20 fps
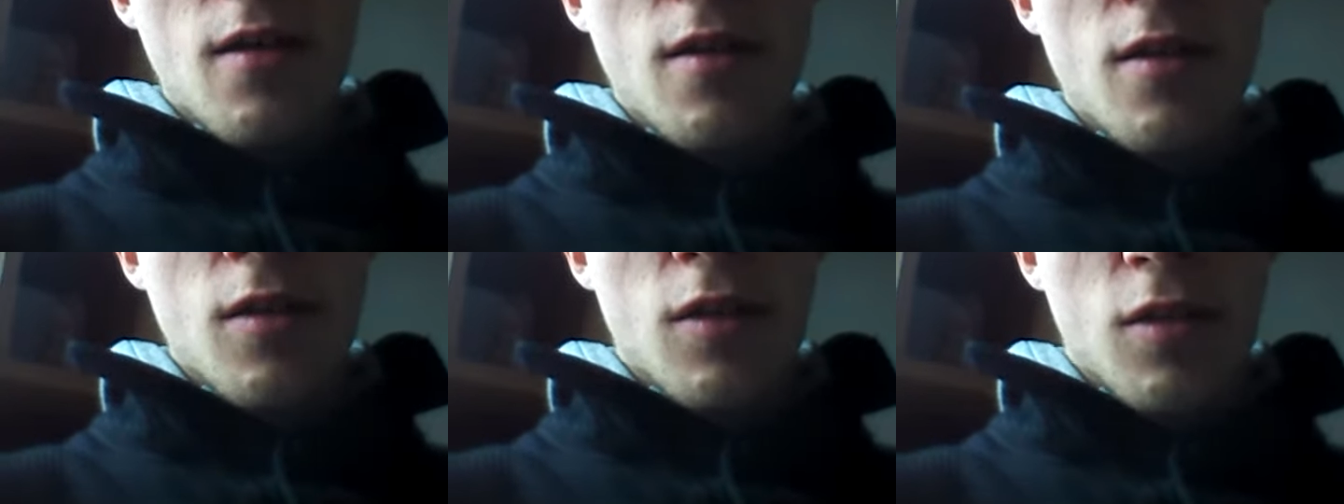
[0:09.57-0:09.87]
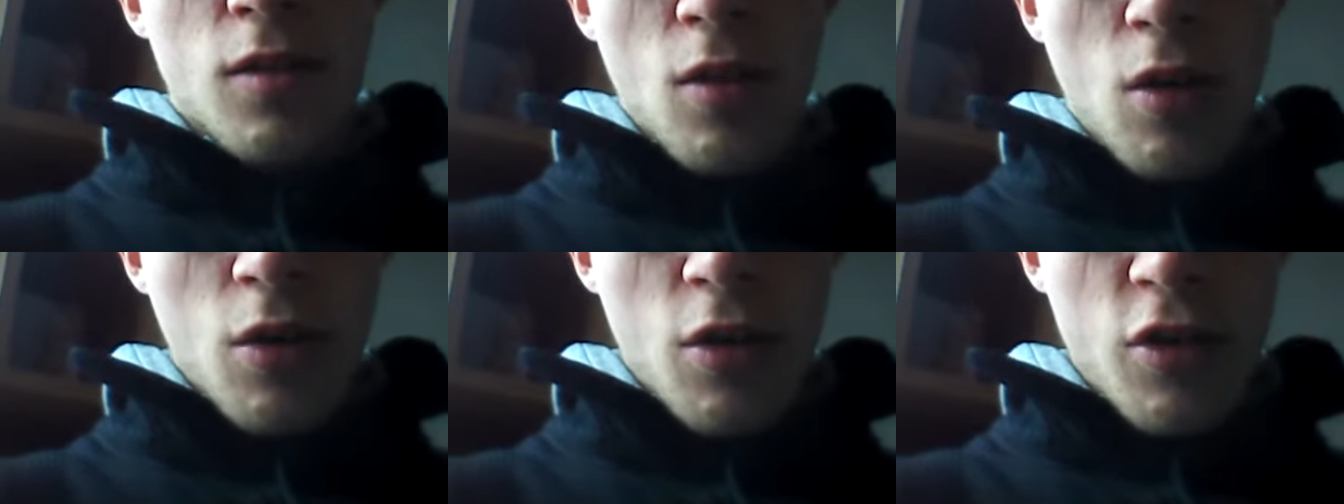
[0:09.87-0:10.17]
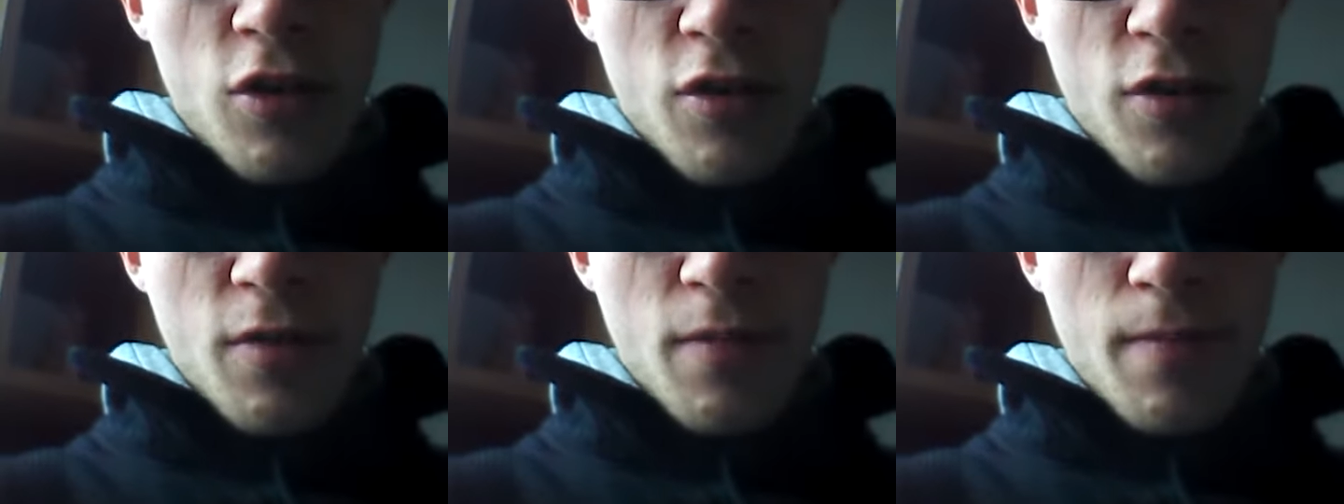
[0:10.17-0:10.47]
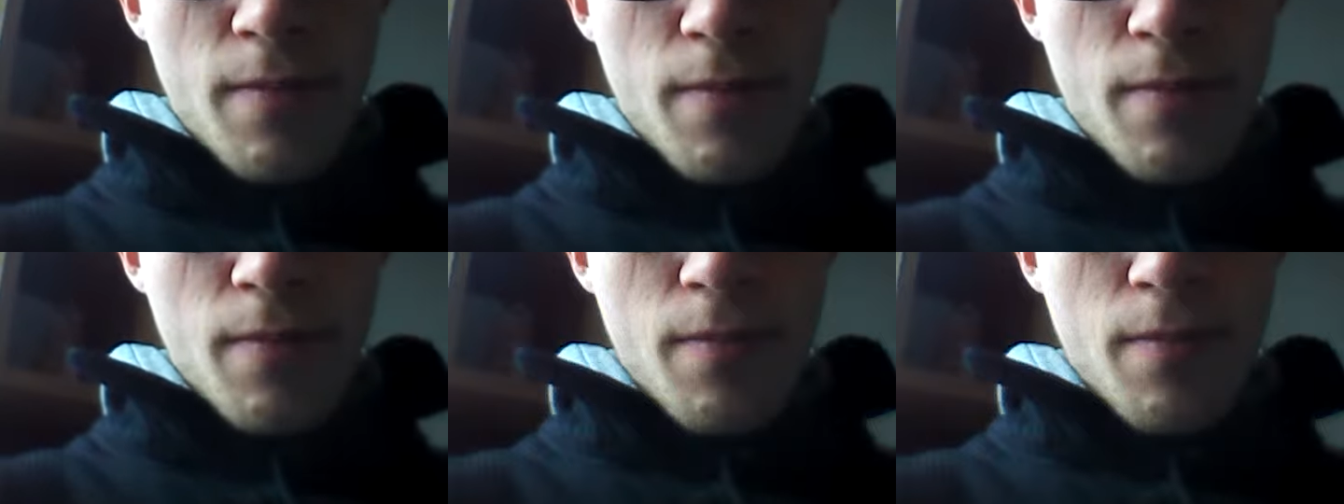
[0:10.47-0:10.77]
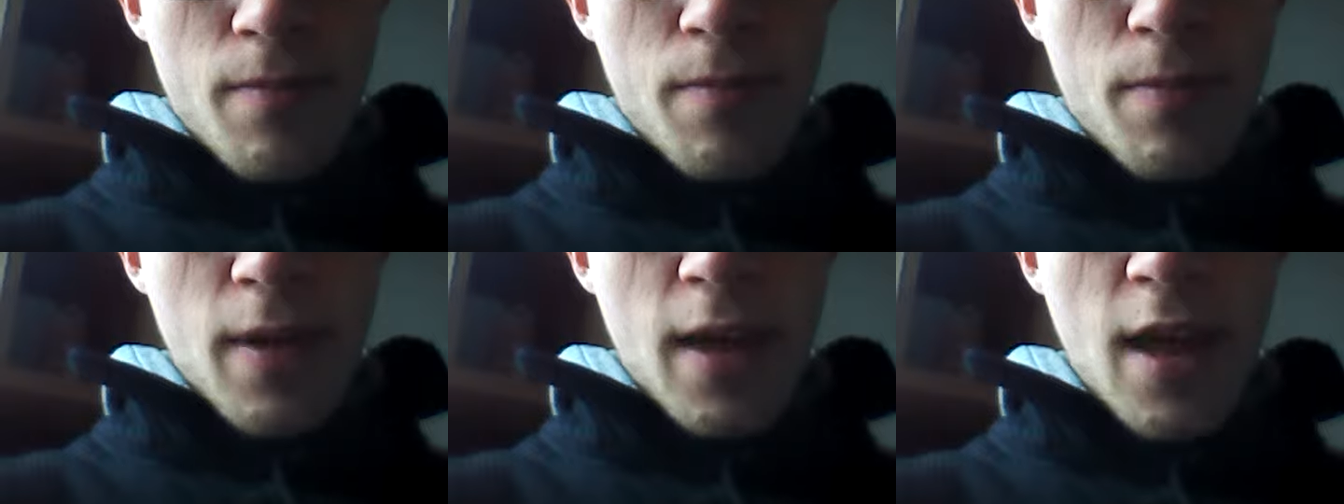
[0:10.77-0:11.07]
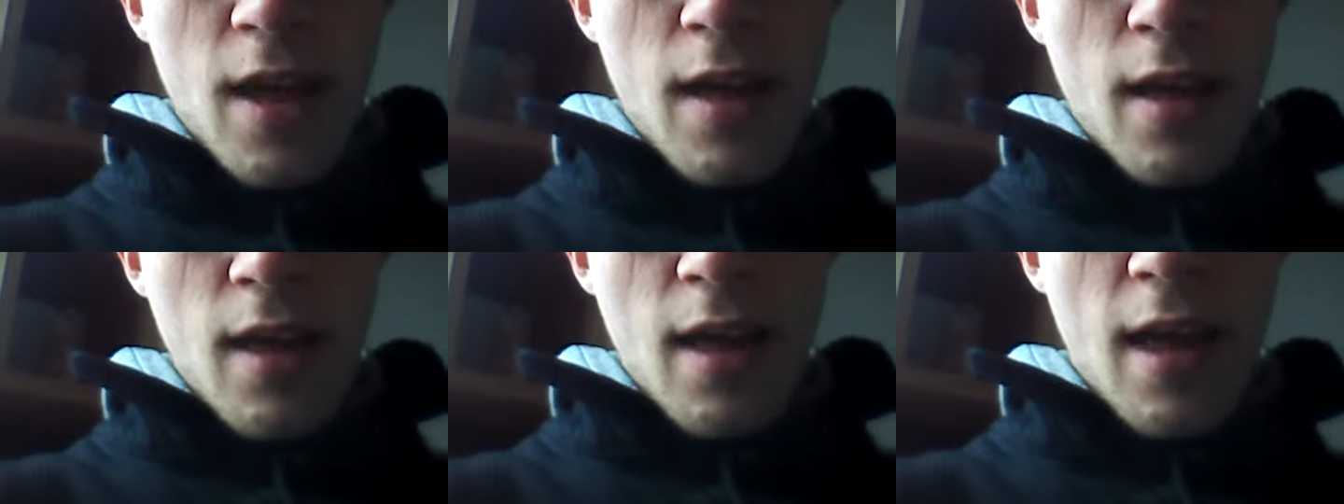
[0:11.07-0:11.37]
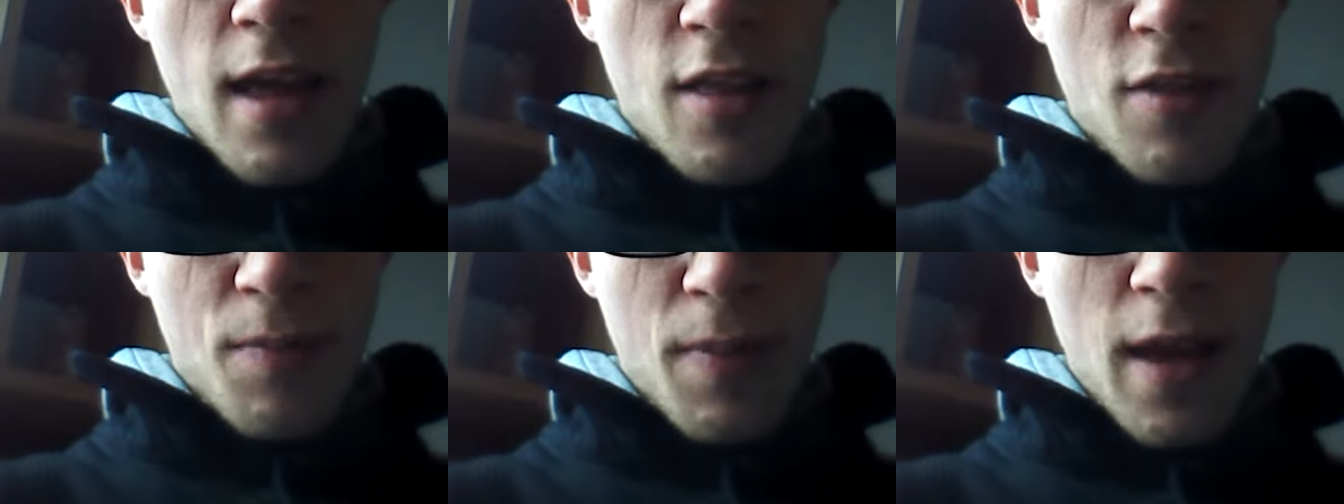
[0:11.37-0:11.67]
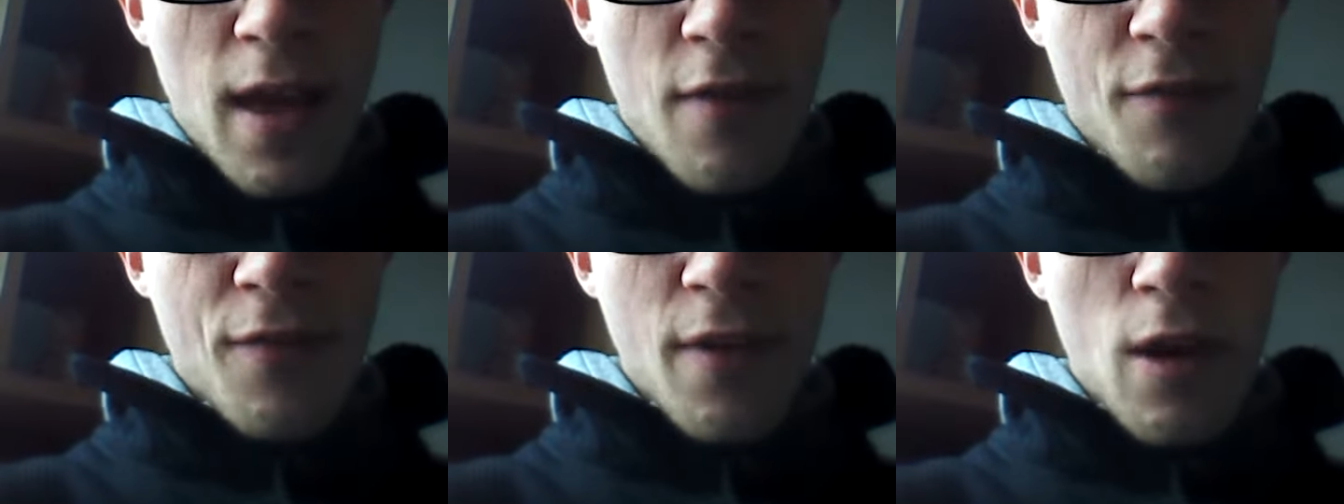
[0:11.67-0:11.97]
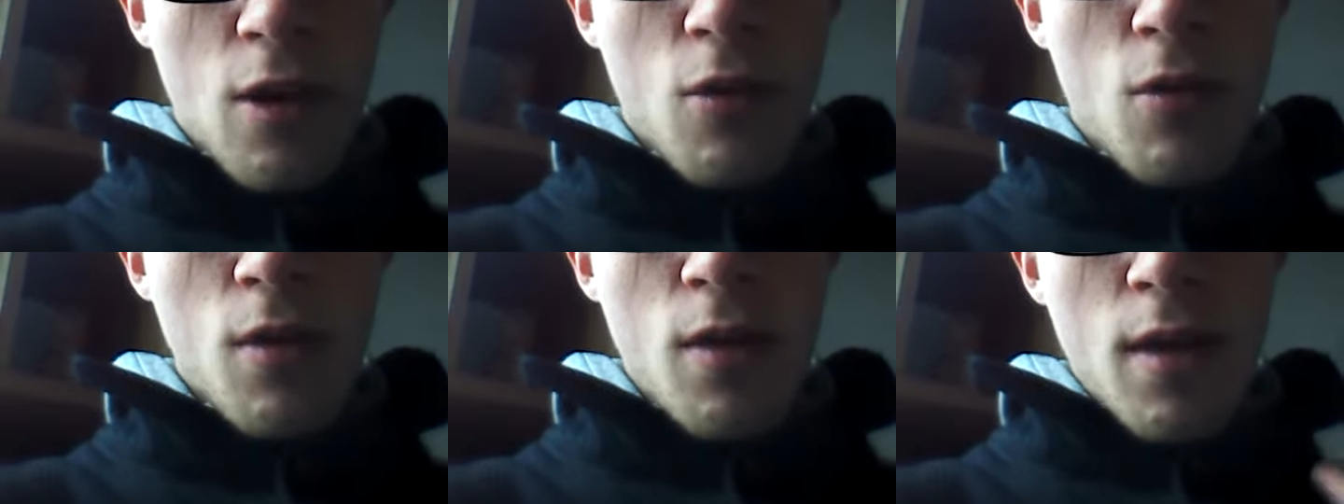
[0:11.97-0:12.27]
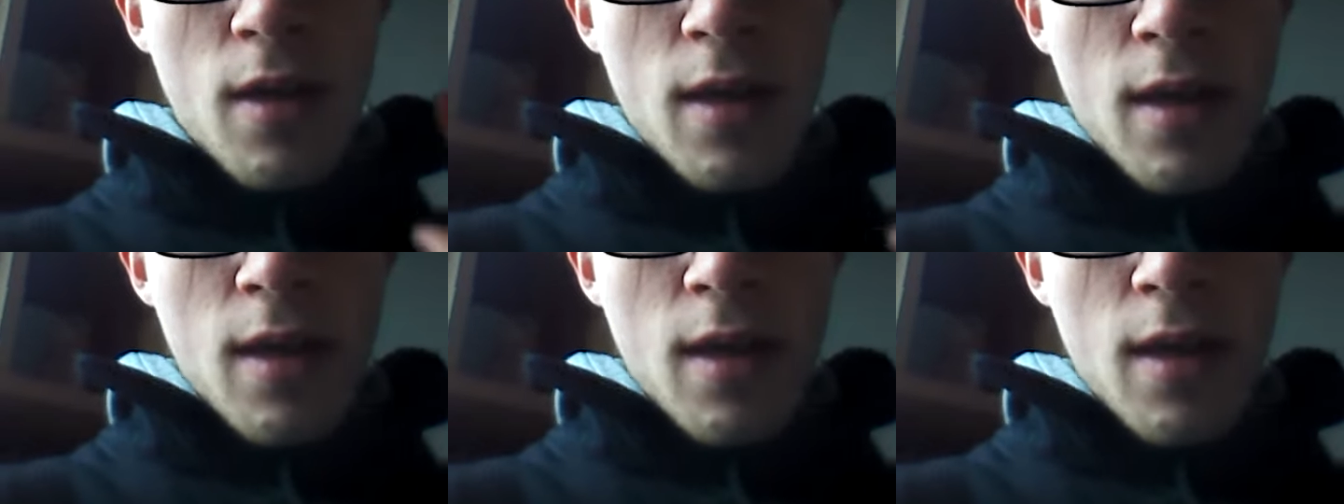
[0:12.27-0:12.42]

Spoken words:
Scottish SPFL